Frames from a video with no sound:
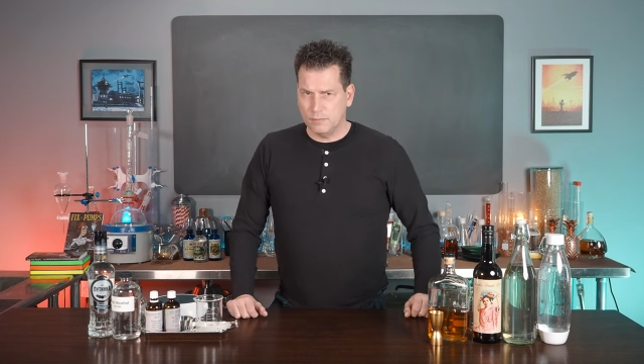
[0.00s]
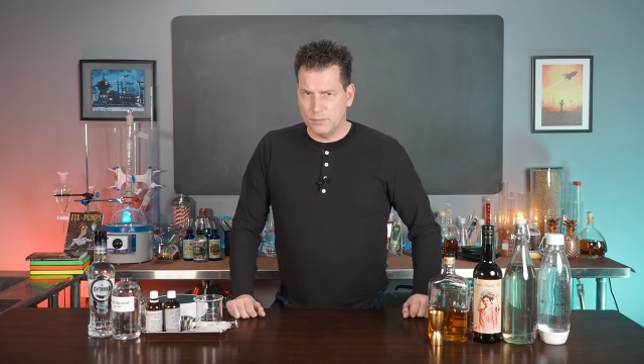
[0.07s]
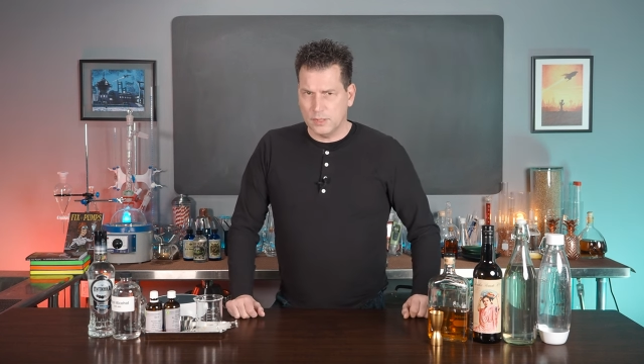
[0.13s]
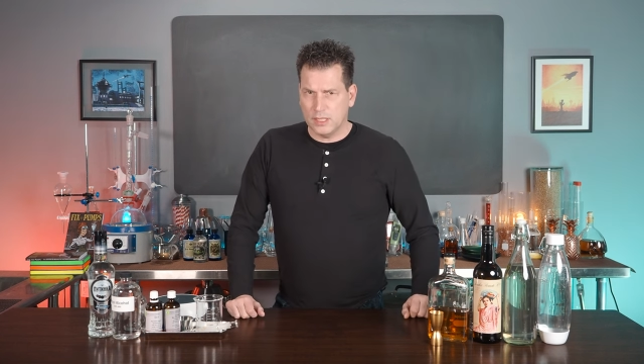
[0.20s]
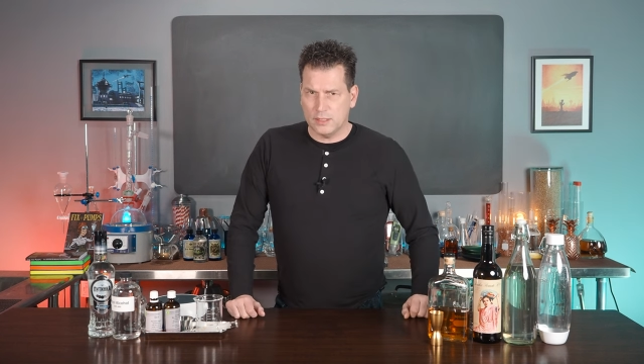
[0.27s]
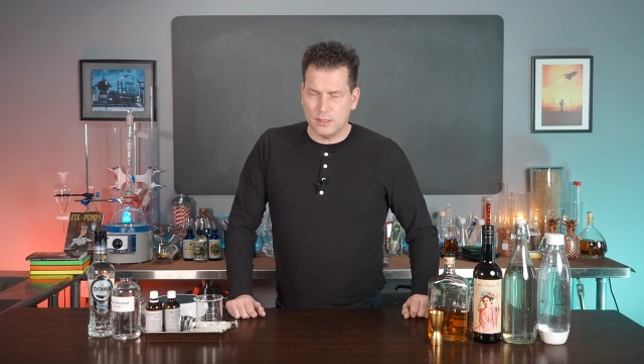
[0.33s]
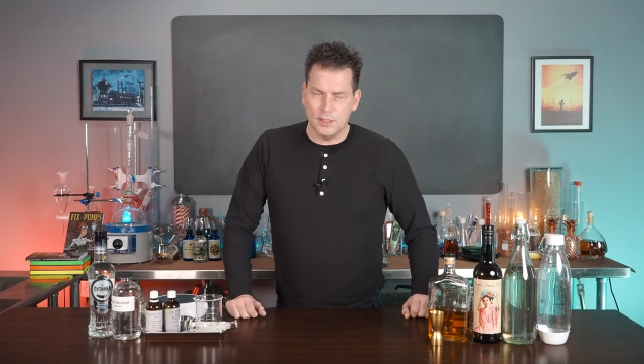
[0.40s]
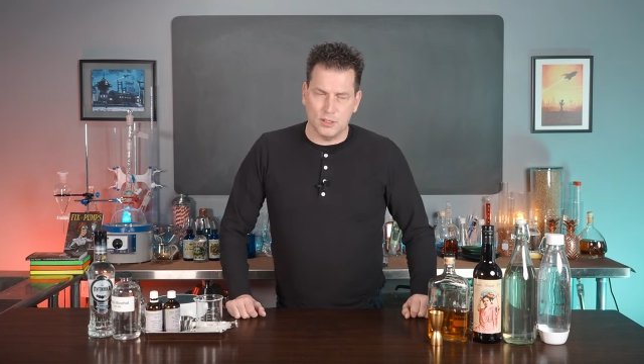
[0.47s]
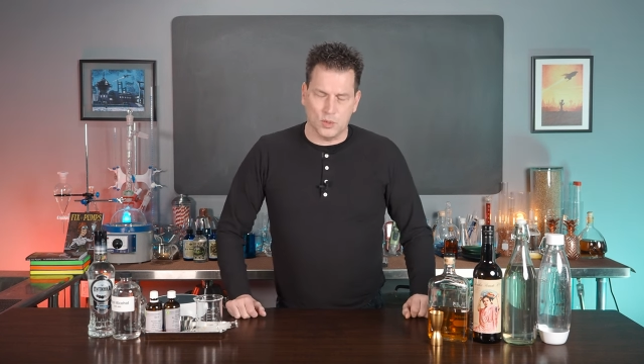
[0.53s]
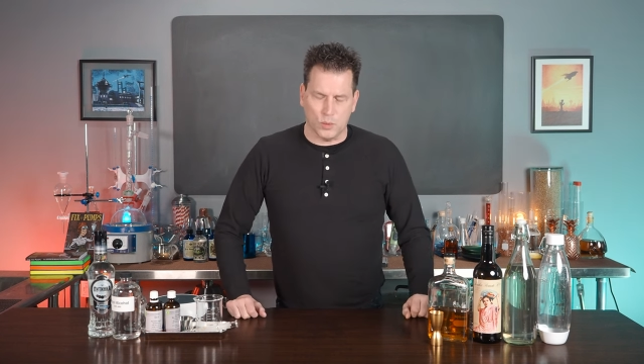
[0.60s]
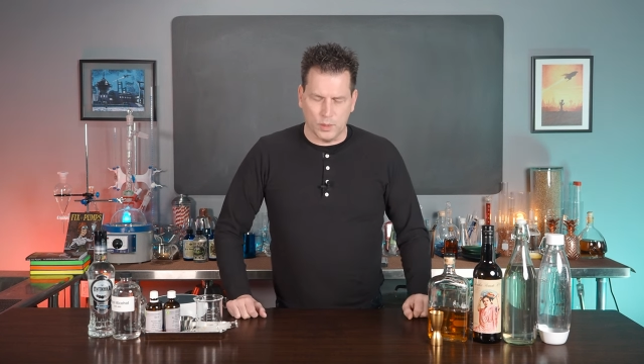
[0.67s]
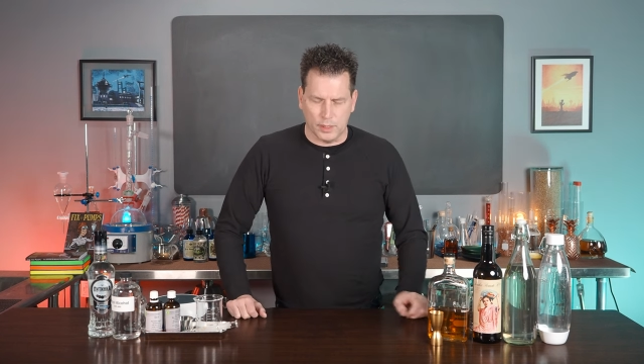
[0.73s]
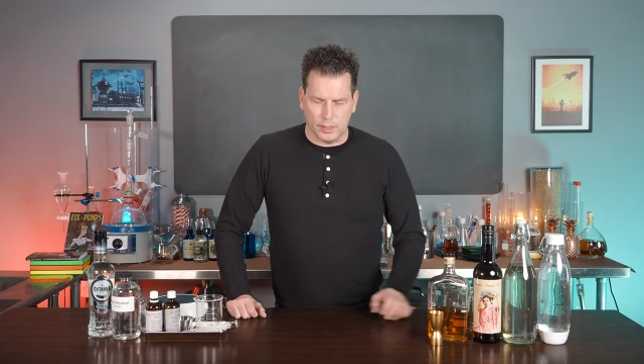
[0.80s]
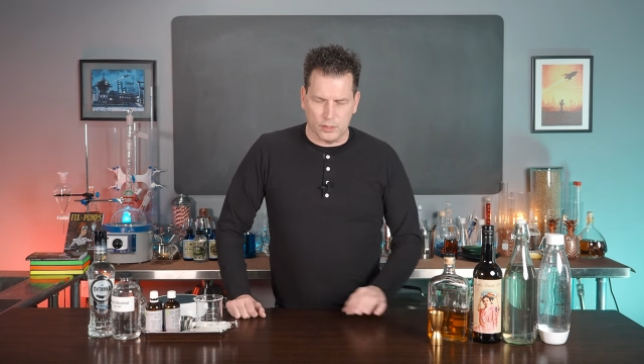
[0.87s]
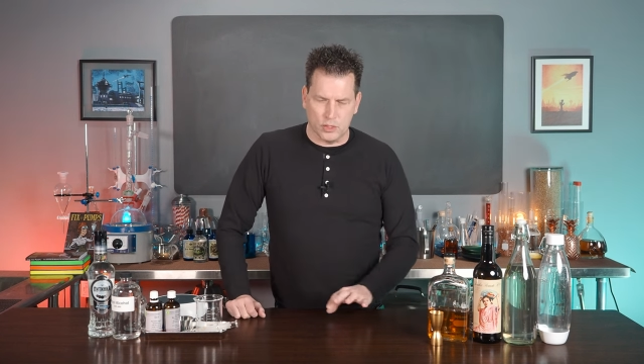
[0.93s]
nineteen
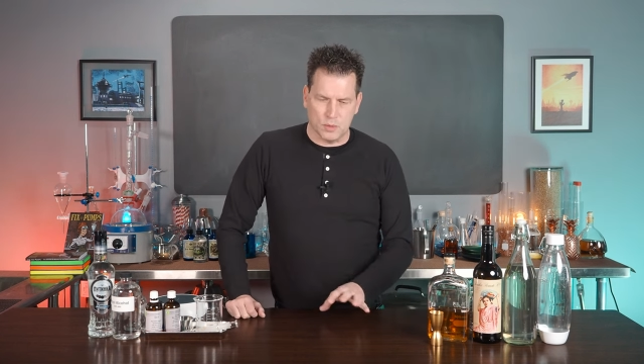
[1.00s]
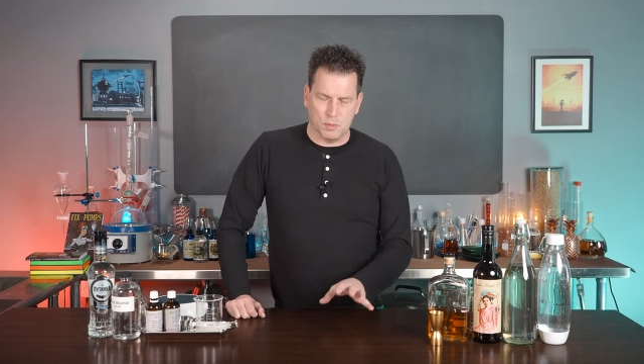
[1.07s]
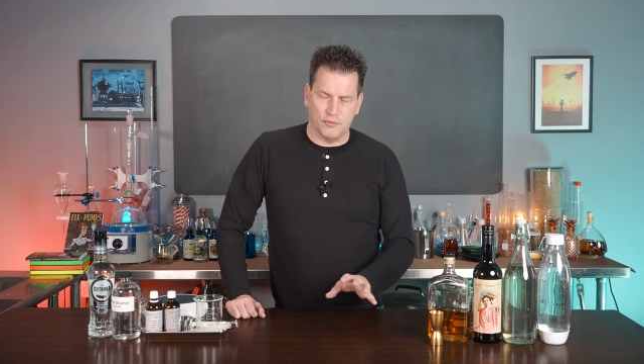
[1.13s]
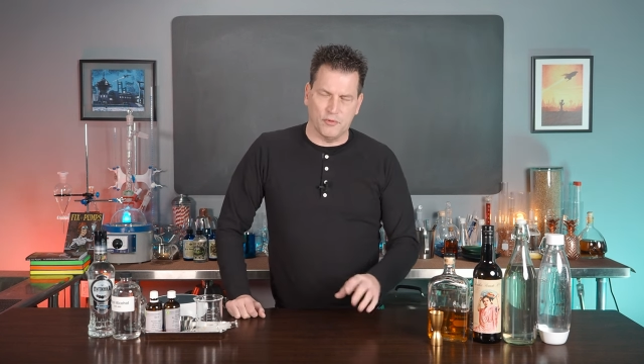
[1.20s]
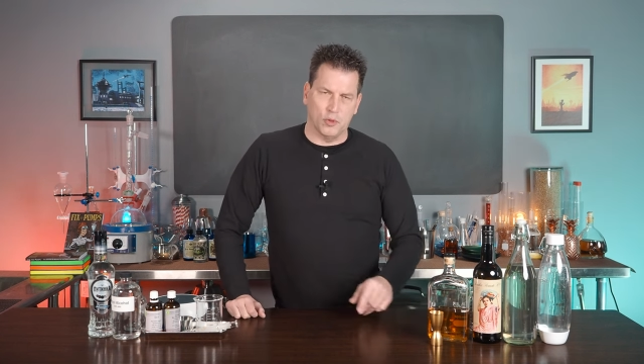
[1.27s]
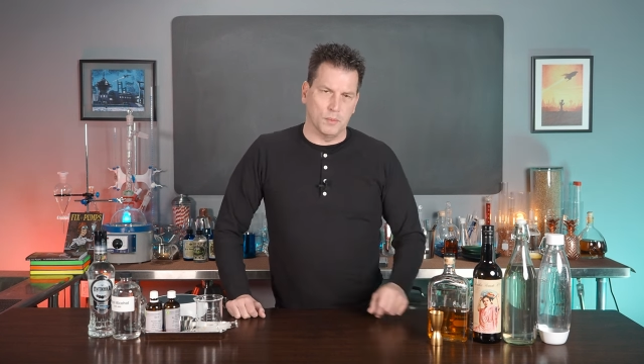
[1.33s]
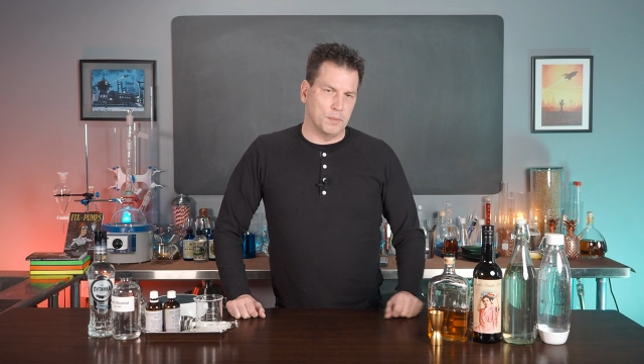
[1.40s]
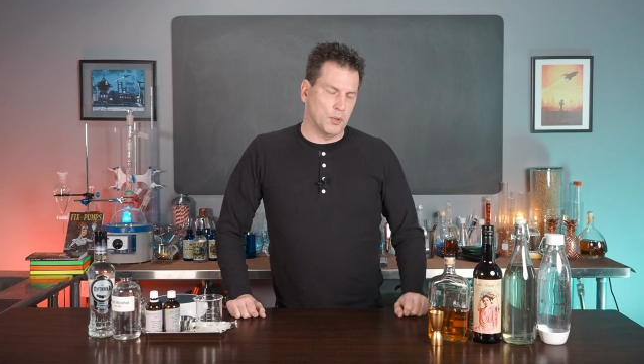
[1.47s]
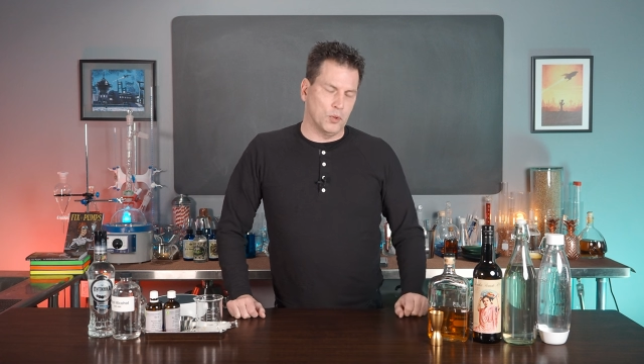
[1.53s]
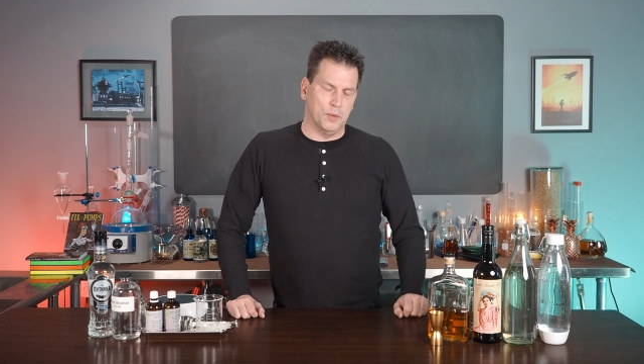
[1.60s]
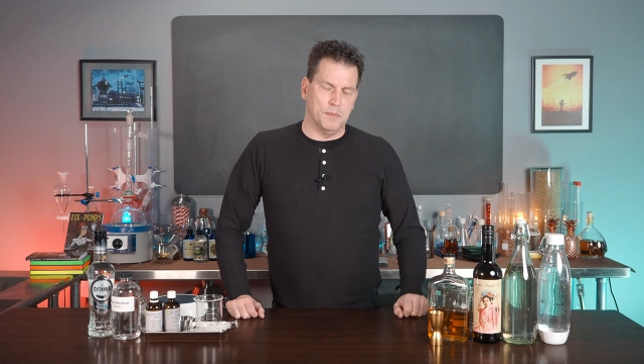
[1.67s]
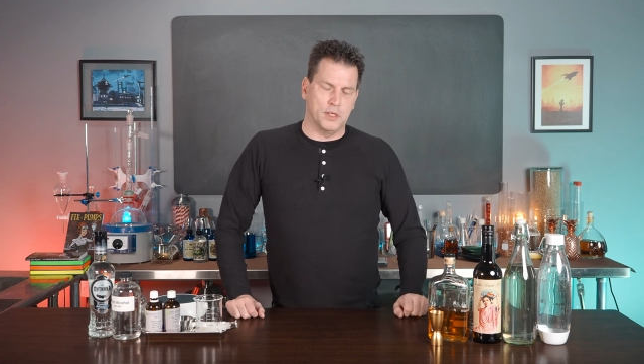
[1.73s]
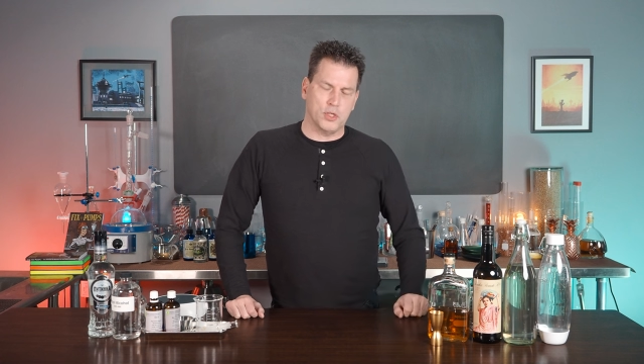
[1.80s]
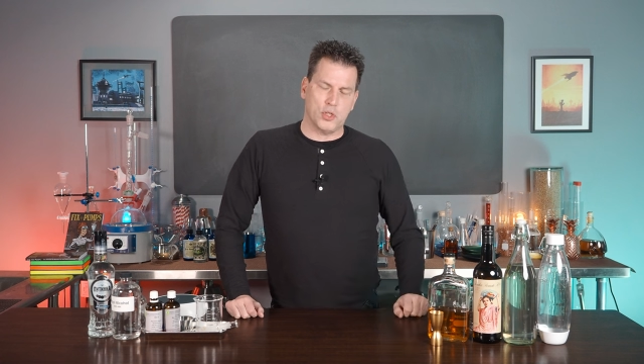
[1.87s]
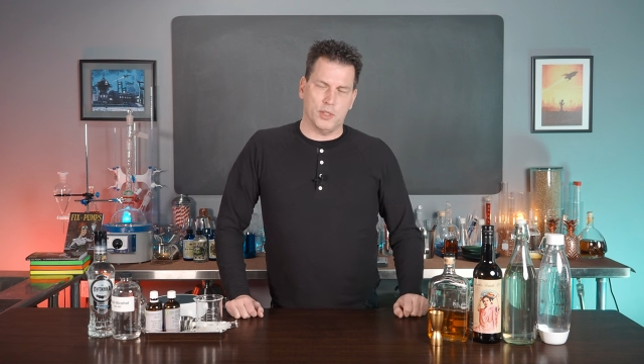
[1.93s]
twenty, just before
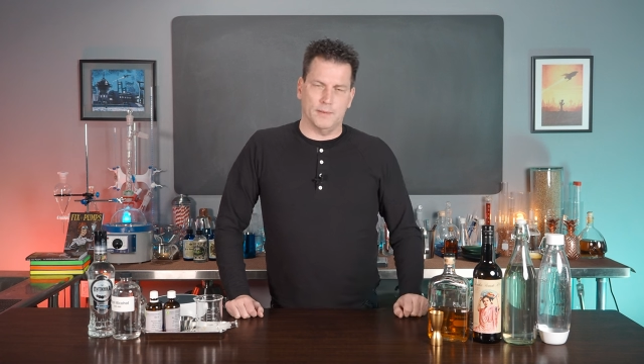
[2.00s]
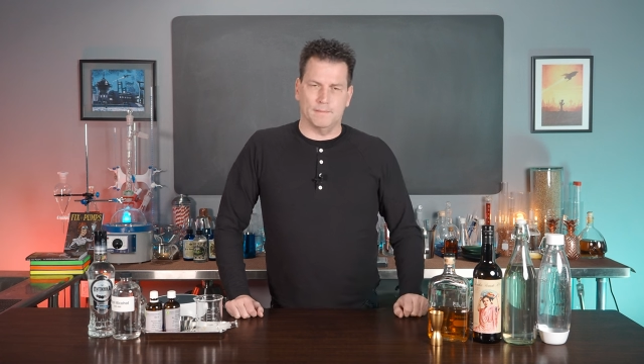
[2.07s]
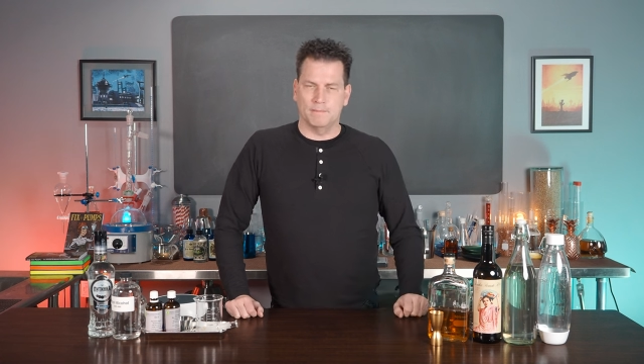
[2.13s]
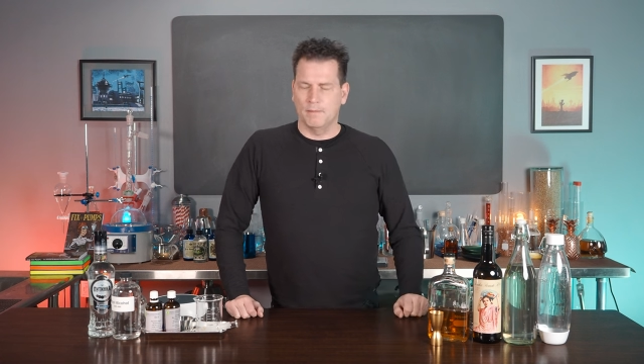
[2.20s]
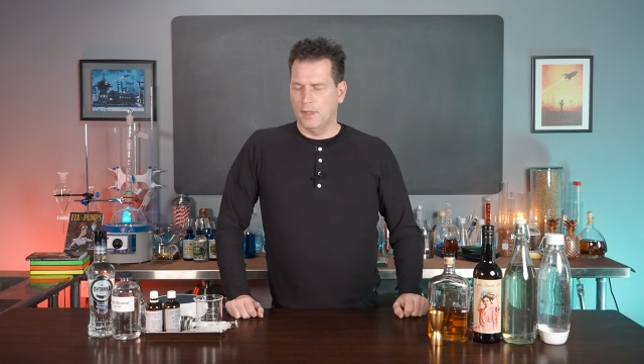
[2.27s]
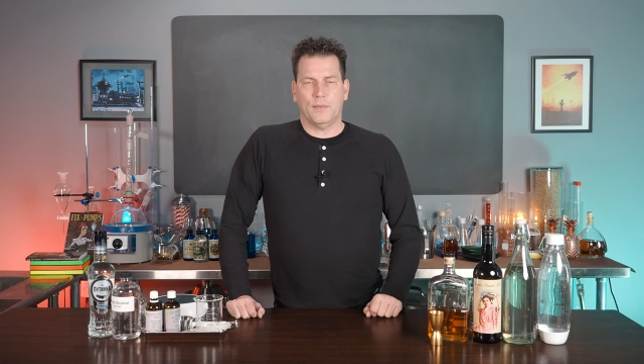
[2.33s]
Prohibition.